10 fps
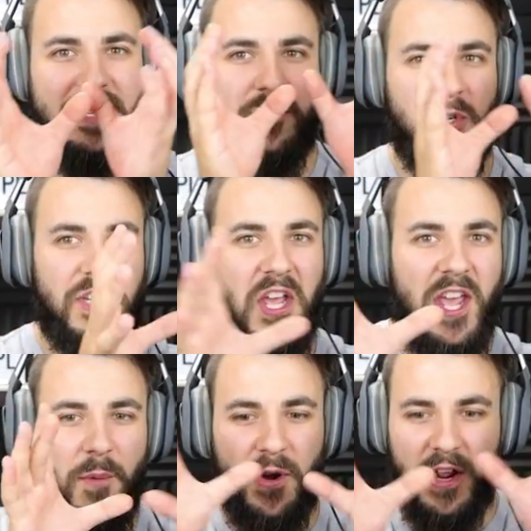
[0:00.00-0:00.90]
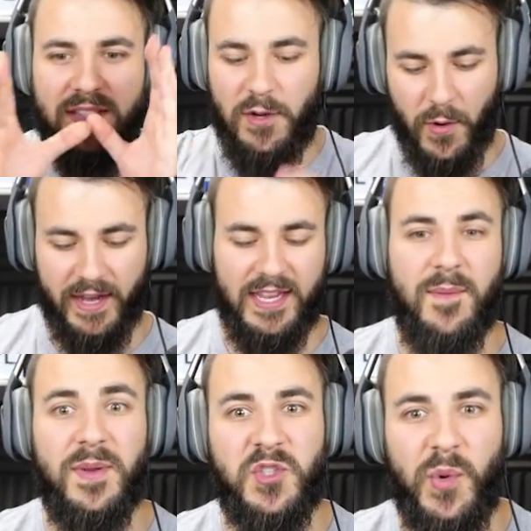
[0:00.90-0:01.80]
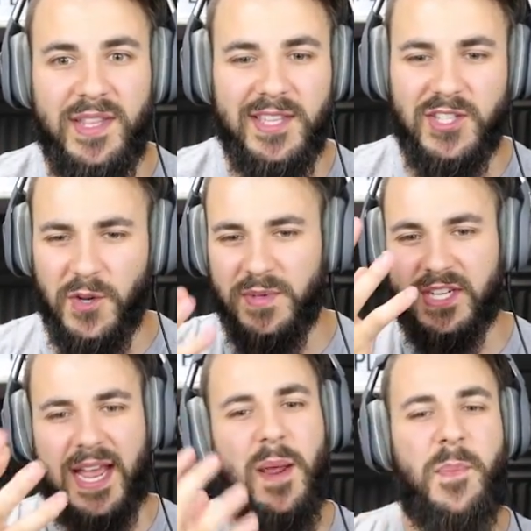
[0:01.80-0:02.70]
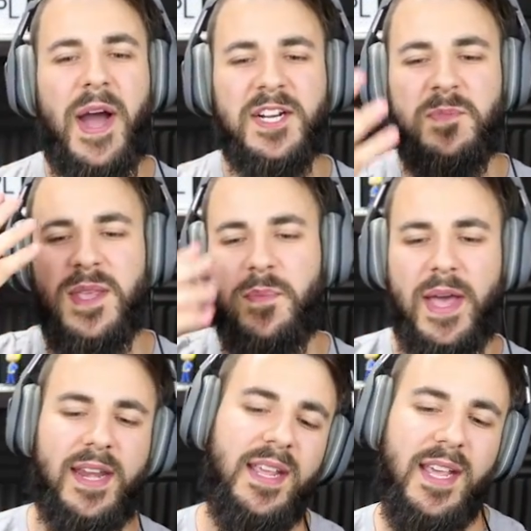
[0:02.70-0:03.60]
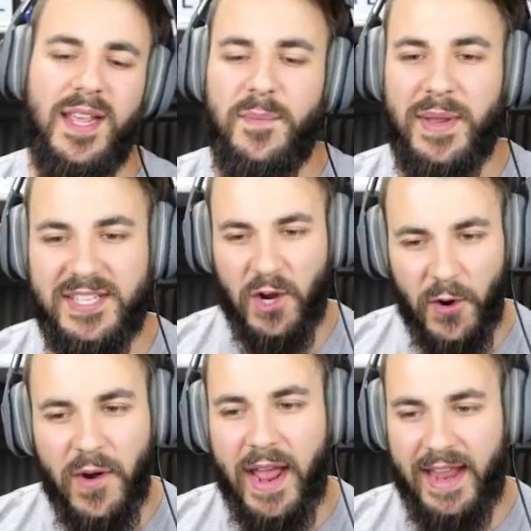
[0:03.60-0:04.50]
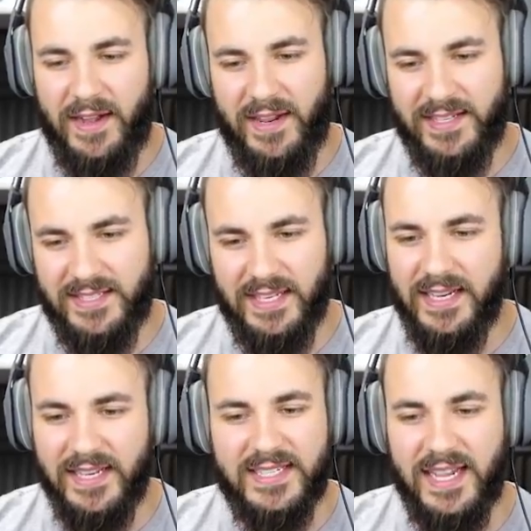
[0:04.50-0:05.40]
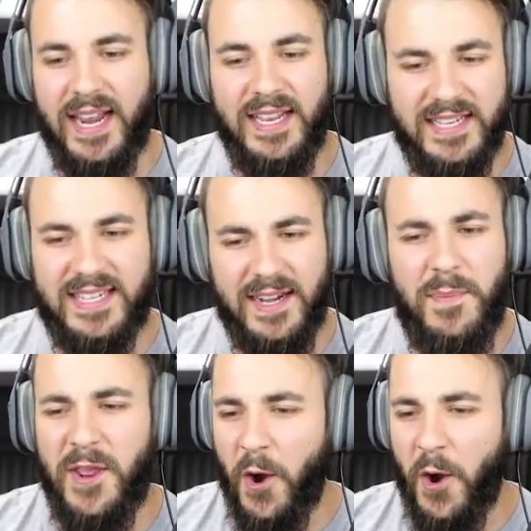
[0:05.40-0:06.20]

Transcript: It would it would only work in between the two, which kind of bugged me, but but all right. It's it, it's gonna it's gonna be